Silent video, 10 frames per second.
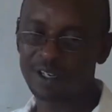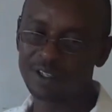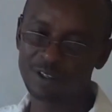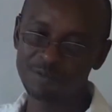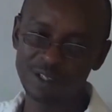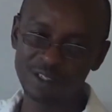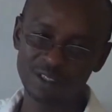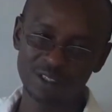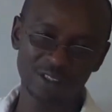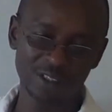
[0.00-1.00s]
another
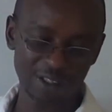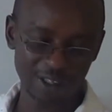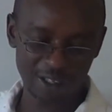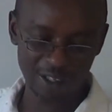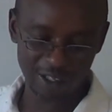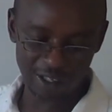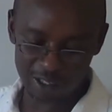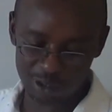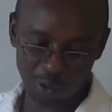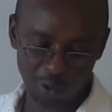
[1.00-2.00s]
brings,
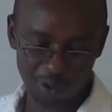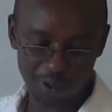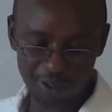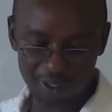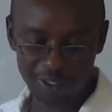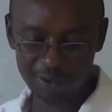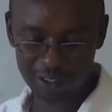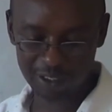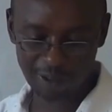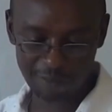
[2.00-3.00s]
and so on. Then you
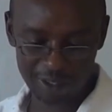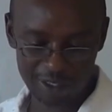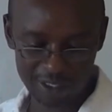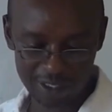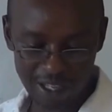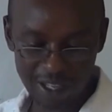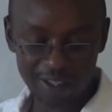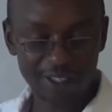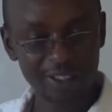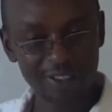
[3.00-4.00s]
start a business.
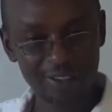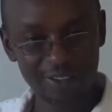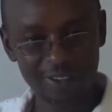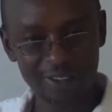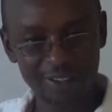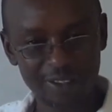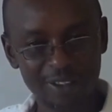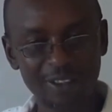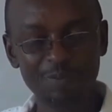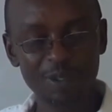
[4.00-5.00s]
Then
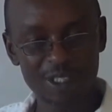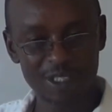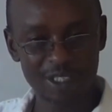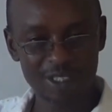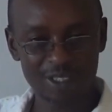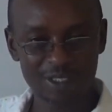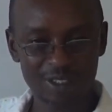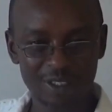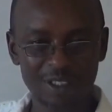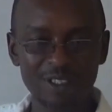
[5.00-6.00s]
this
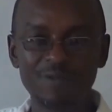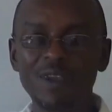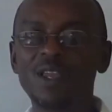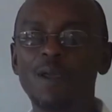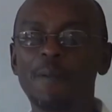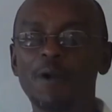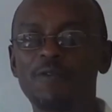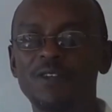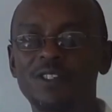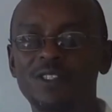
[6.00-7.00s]
business is making
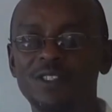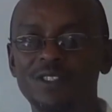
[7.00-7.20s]
profit.